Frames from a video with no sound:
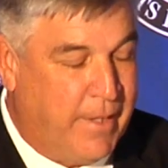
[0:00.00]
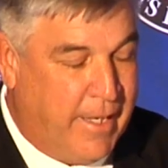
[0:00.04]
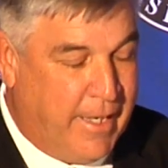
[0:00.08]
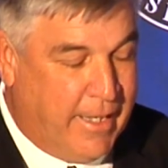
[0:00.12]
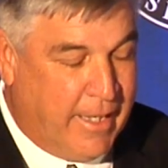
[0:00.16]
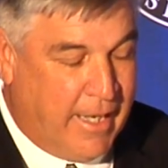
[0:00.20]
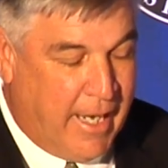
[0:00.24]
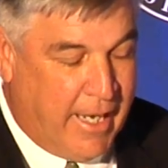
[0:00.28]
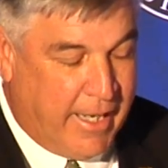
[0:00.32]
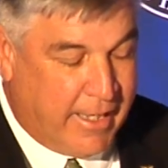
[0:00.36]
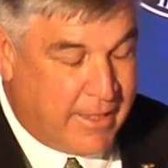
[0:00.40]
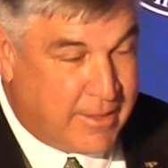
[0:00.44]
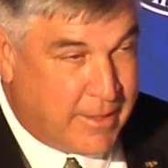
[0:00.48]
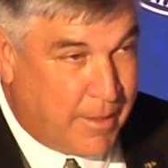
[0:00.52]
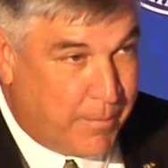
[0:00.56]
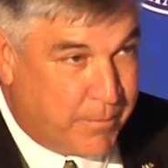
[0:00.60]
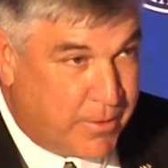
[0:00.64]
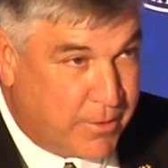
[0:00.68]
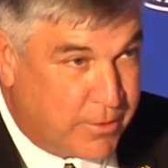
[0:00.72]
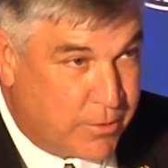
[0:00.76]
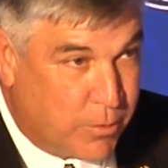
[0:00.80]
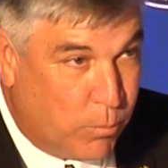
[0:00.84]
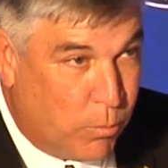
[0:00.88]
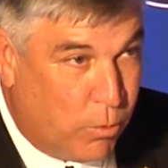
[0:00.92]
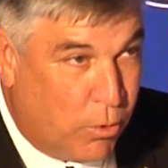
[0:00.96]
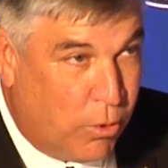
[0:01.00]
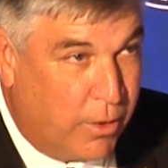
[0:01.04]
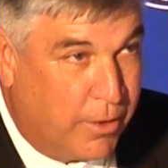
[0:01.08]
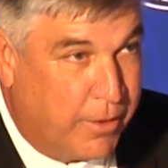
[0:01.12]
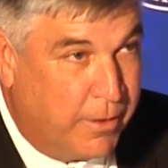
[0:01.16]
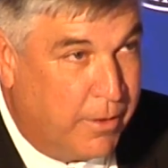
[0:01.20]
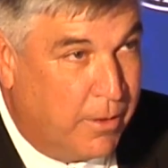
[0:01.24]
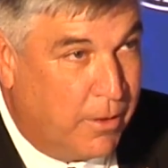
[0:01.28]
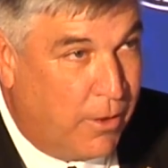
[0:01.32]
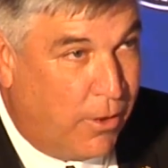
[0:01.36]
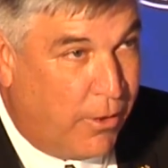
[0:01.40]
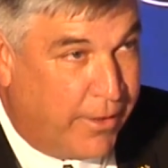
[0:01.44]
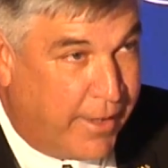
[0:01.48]
and I accept this award
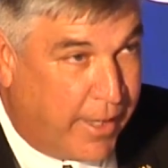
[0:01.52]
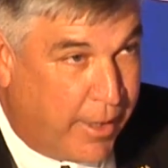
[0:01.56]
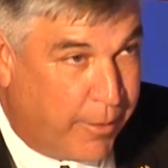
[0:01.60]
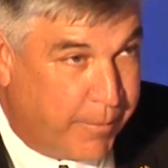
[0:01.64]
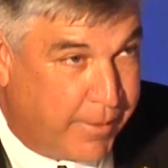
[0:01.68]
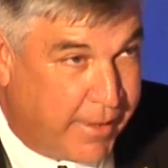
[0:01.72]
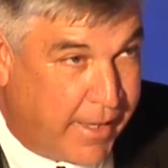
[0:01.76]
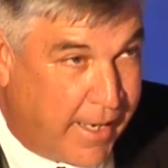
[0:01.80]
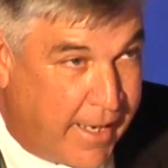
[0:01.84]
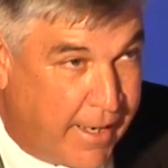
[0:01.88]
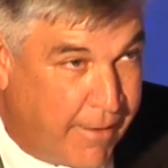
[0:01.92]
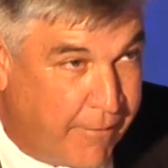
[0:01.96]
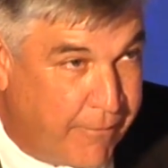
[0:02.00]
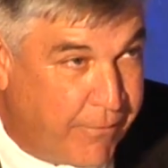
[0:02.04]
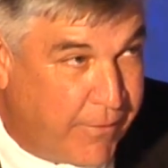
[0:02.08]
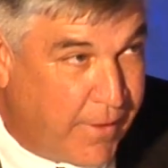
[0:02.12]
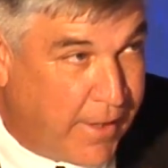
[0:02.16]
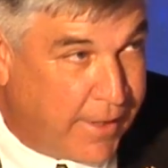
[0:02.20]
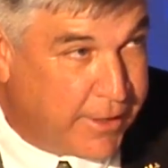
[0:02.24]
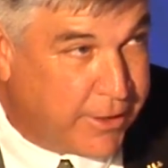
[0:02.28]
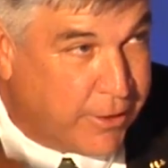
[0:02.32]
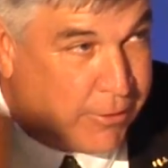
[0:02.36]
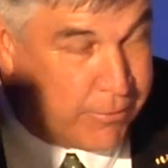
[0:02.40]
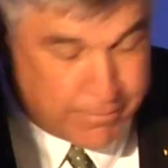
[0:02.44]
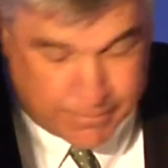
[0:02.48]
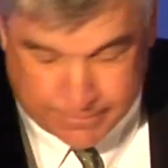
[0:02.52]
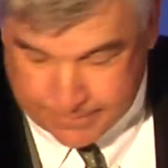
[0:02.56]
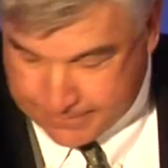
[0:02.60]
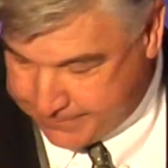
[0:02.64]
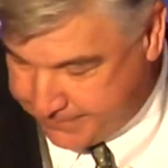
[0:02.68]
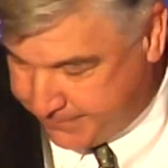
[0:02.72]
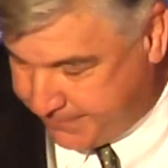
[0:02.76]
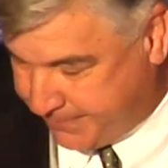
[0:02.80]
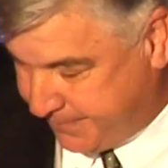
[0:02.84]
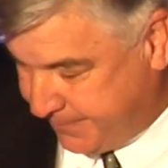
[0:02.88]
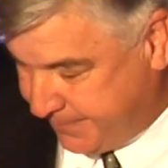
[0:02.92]
on their behalf. Thank you.